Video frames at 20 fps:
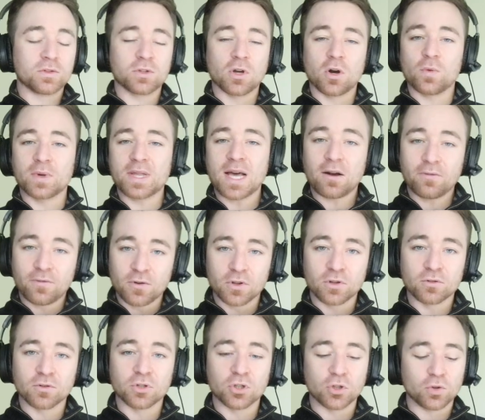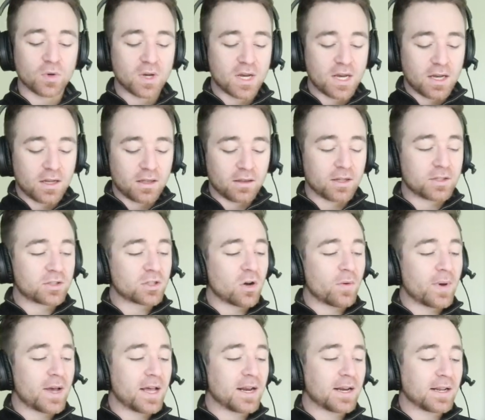So without further ado, let's
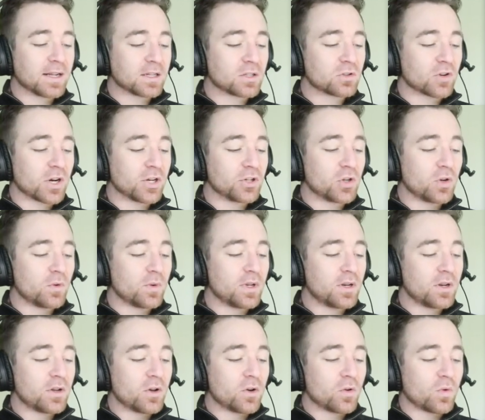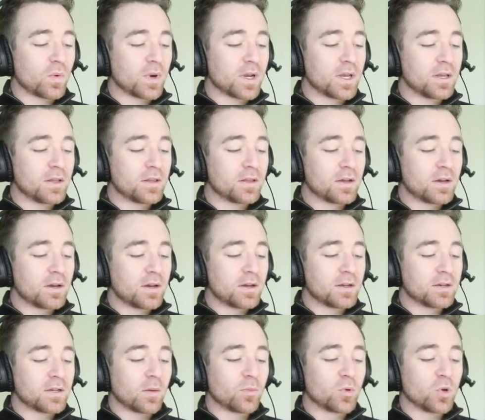go ahead and get straight to it with
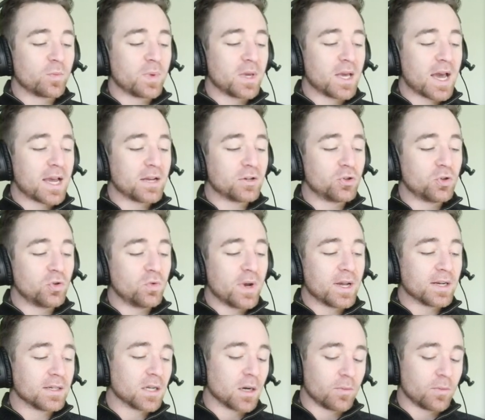WPA2 and